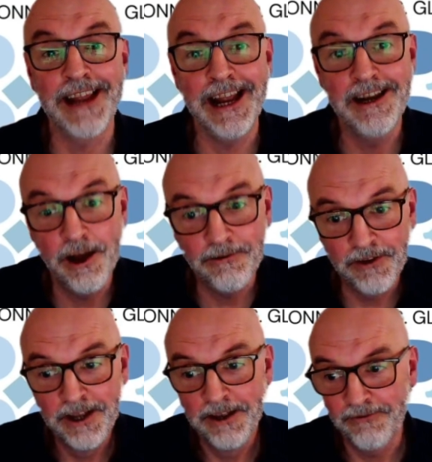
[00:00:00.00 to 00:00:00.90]
enough
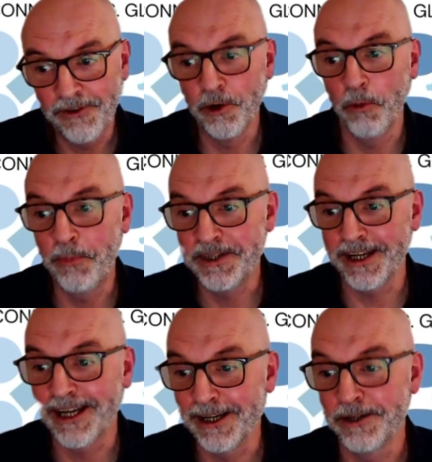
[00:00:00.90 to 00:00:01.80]
for your
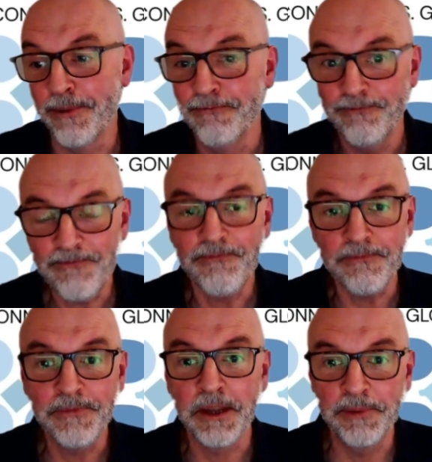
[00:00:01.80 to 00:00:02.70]
particular
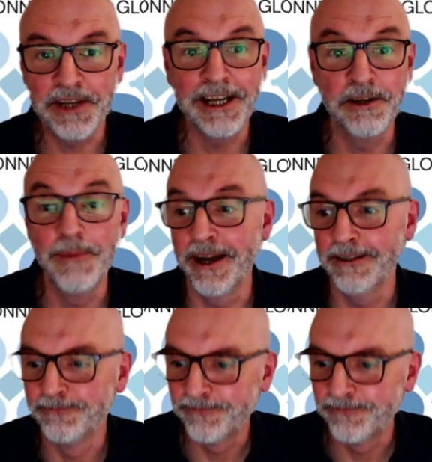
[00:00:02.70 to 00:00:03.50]
domain.